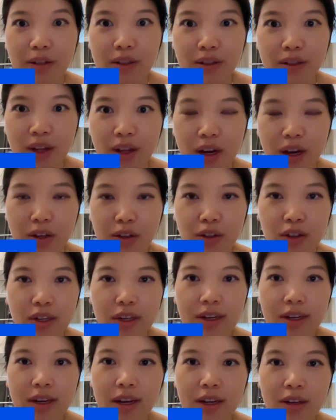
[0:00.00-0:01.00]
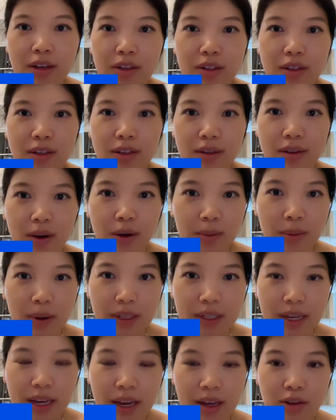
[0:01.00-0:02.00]
to launch and hoping
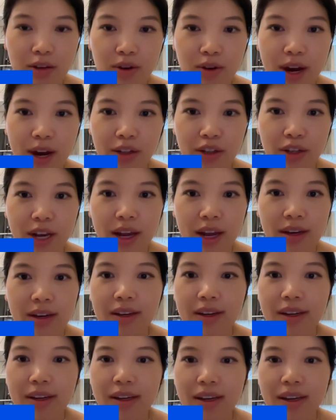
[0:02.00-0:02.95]
to gain traction.